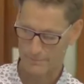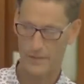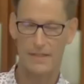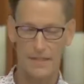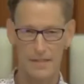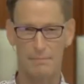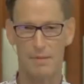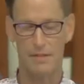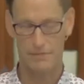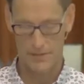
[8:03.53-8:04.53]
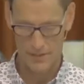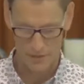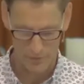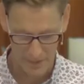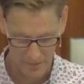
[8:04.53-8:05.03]
again beloved
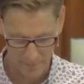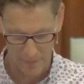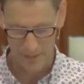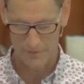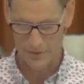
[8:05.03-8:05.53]
Suns right out of the playoffs.